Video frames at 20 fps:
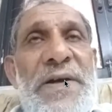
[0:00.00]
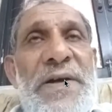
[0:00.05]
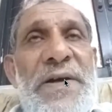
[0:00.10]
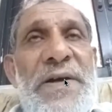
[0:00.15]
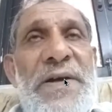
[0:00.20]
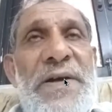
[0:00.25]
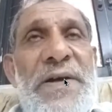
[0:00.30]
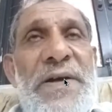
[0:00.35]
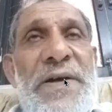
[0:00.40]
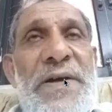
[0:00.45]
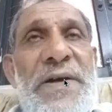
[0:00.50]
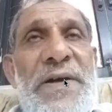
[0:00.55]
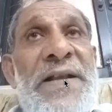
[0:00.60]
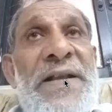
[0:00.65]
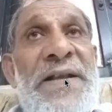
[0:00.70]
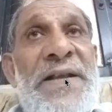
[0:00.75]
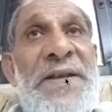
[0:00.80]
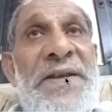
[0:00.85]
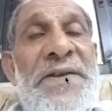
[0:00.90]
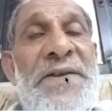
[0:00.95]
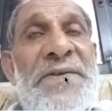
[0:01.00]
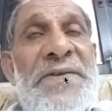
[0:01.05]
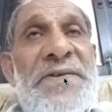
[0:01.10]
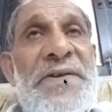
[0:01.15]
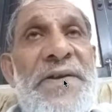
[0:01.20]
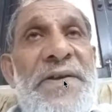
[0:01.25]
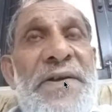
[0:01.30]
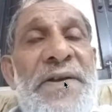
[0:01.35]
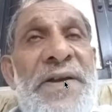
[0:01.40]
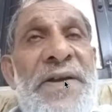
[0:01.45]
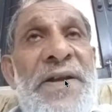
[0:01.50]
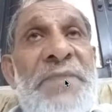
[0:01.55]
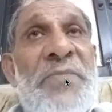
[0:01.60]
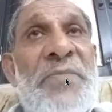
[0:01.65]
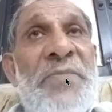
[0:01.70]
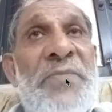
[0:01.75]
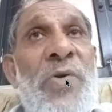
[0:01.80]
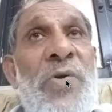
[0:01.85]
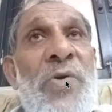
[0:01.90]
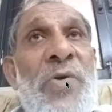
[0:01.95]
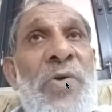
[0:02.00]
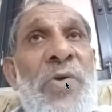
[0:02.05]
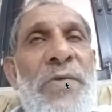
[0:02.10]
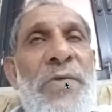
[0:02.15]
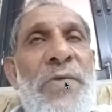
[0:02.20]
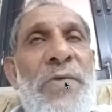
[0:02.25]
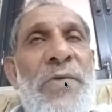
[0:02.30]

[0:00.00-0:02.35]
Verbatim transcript: are decreased in bone marrow.